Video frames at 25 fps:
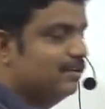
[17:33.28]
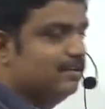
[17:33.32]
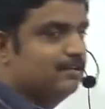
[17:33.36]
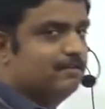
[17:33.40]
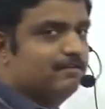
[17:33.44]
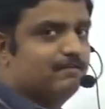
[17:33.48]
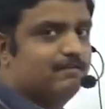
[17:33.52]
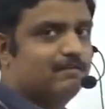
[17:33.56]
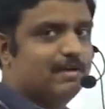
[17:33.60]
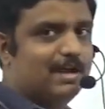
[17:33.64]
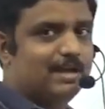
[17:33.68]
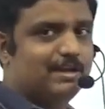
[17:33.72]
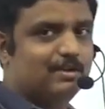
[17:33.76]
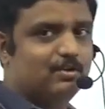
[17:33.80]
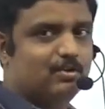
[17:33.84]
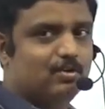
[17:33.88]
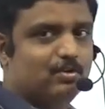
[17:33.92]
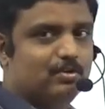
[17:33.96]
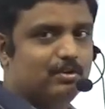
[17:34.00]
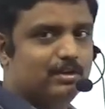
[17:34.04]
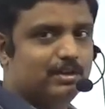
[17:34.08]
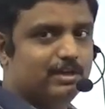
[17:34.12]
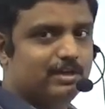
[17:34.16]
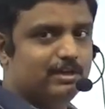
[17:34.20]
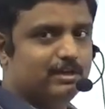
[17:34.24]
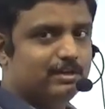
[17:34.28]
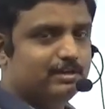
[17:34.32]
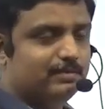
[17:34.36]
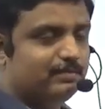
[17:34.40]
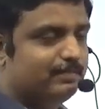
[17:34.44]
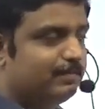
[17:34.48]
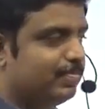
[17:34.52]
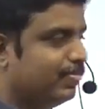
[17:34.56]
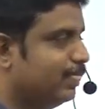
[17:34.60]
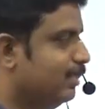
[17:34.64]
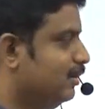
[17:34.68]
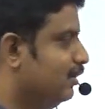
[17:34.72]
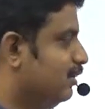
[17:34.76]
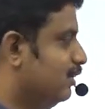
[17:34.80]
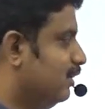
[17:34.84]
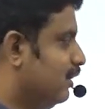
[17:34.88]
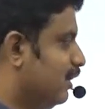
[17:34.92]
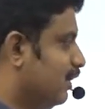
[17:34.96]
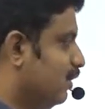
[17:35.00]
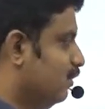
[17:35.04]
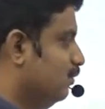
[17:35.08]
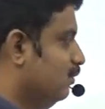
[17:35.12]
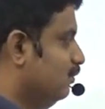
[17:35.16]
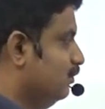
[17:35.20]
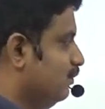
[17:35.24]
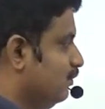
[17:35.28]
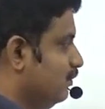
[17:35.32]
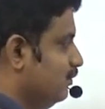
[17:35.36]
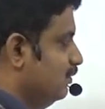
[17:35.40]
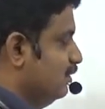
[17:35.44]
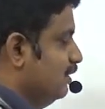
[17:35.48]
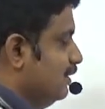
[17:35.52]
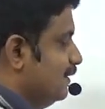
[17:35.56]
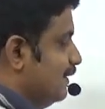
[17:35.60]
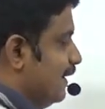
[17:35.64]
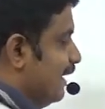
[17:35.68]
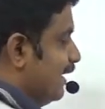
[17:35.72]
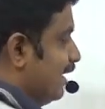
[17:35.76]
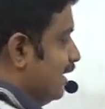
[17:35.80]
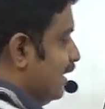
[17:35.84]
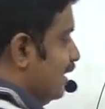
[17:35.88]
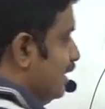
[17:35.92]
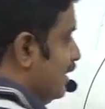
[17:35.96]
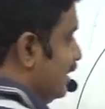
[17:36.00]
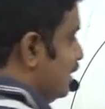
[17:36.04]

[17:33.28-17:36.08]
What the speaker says: y coordinate? Now, this angle is